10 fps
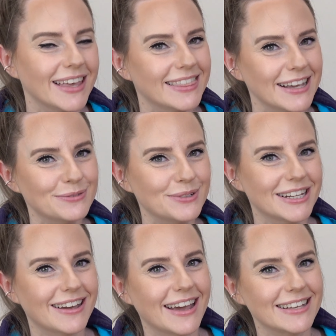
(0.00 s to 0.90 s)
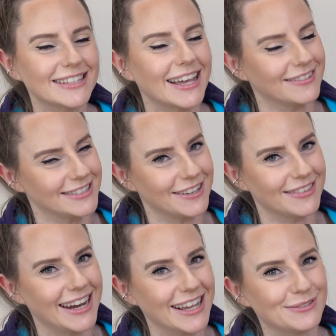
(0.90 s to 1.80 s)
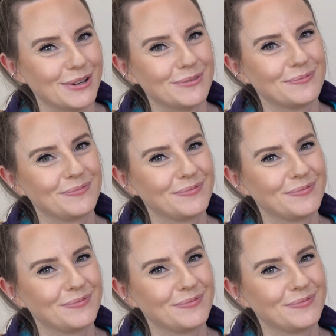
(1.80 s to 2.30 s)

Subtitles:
Thanks for watching guys, and I'll see you on the next one.